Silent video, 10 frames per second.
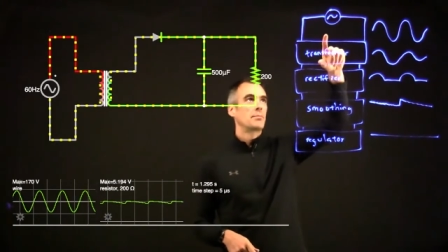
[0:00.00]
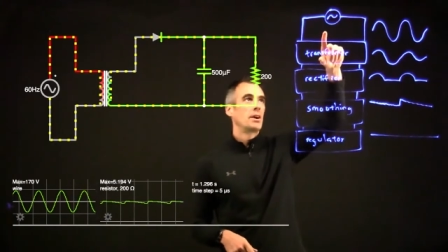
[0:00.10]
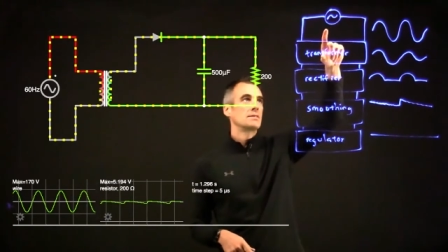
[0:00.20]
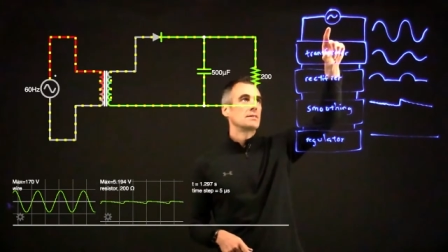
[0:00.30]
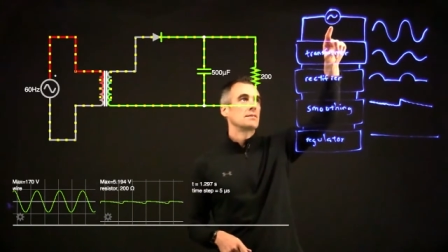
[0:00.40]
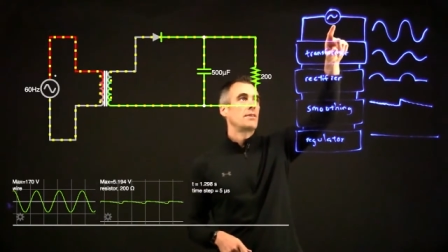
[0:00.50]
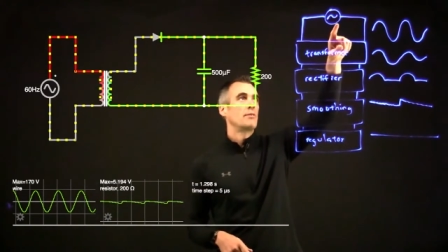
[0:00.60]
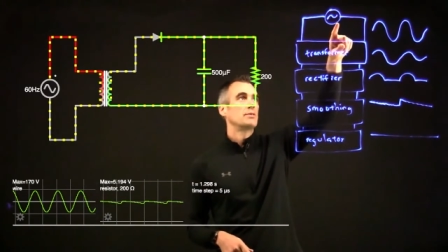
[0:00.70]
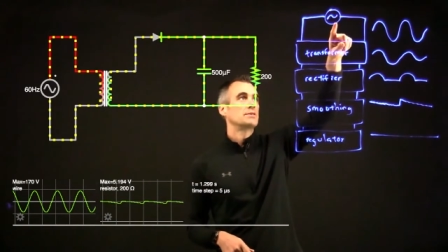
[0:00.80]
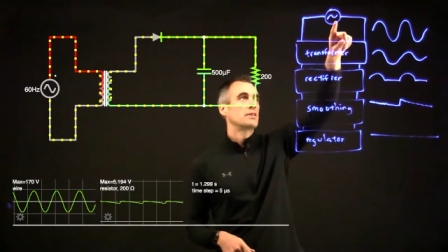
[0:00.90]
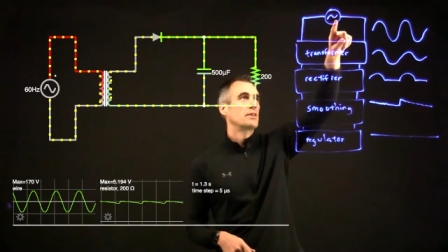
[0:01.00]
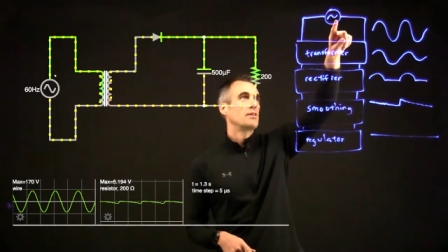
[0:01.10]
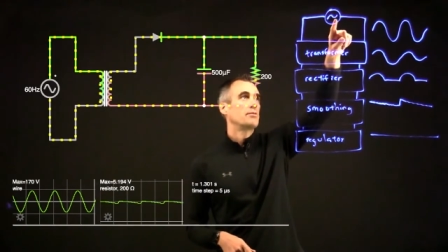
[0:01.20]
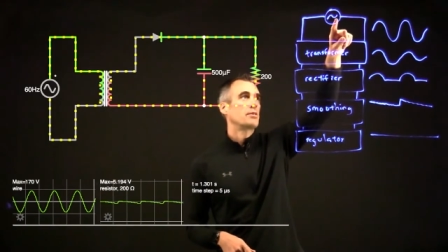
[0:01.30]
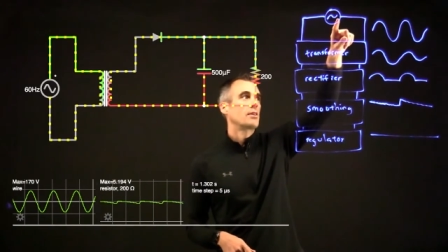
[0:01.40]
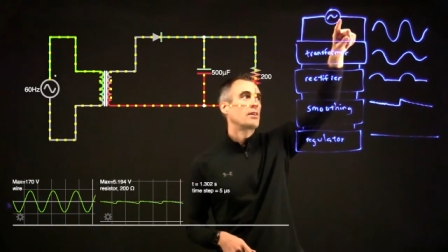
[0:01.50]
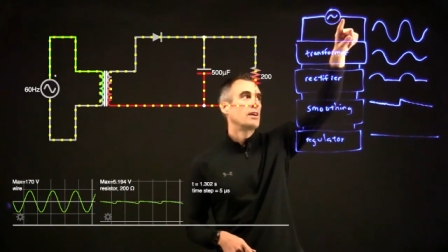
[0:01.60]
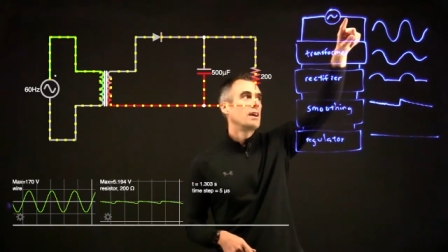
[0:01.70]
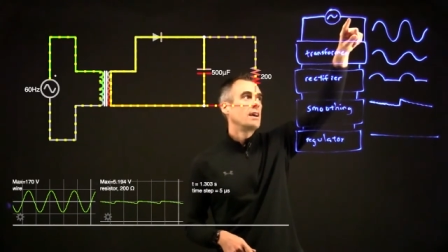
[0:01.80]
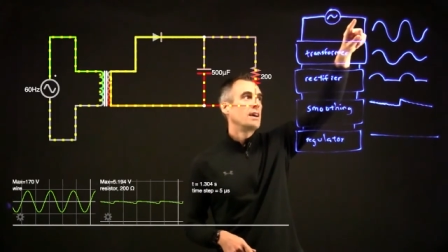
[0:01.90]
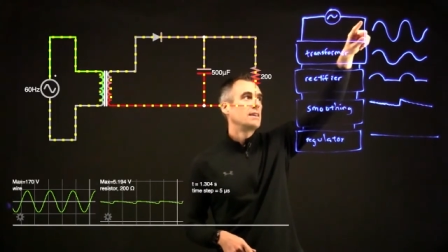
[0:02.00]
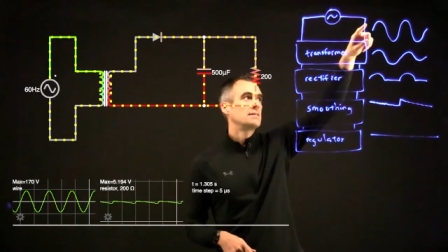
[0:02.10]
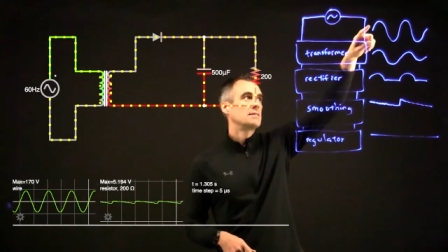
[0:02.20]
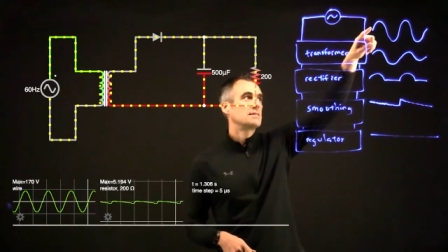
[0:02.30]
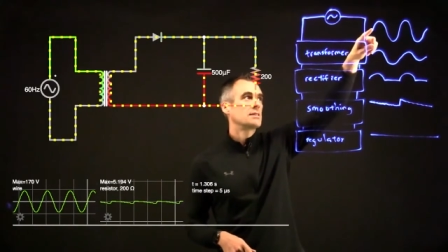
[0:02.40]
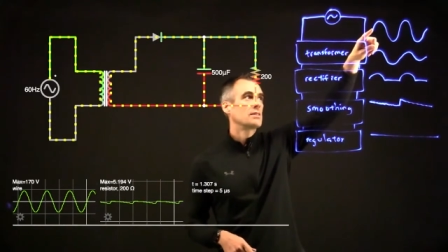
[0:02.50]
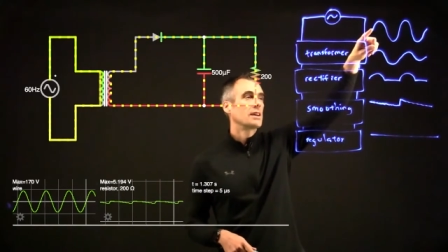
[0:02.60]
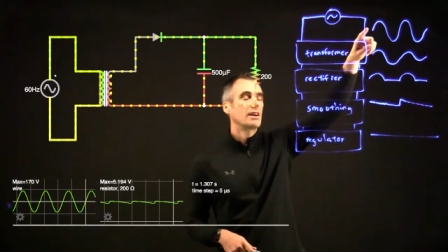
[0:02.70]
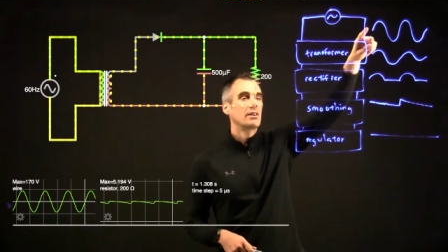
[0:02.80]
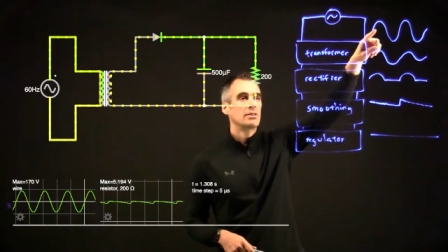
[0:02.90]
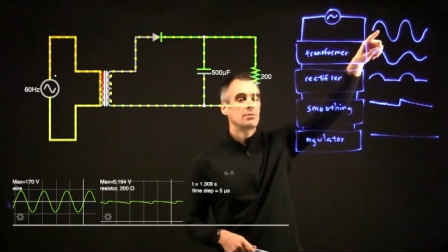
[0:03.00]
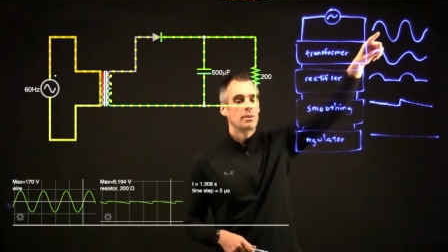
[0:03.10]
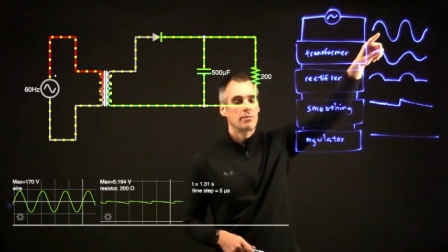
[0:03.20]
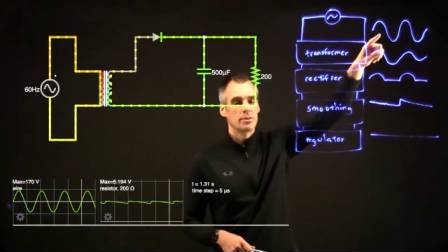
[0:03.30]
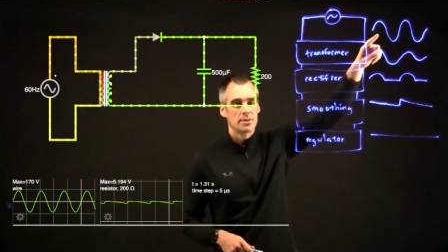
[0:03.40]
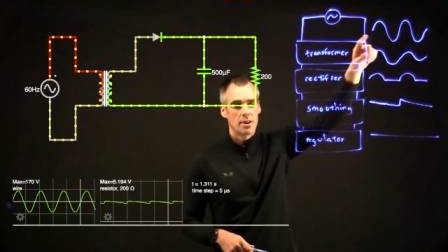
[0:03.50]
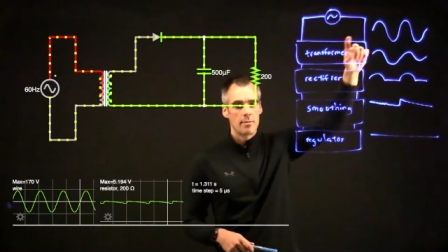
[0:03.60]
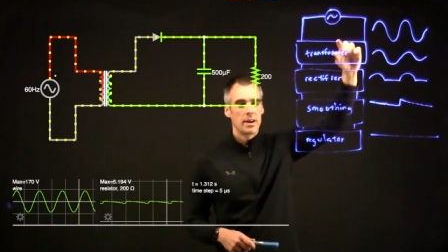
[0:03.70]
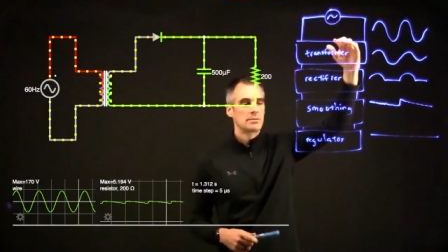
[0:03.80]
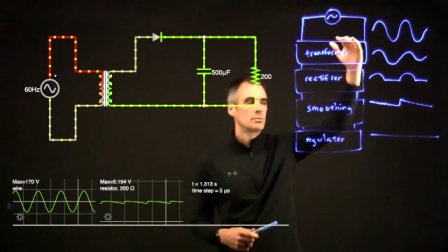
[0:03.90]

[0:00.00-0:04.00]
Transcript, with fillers: process of how we start off with our AC signal at 120 volts RMS.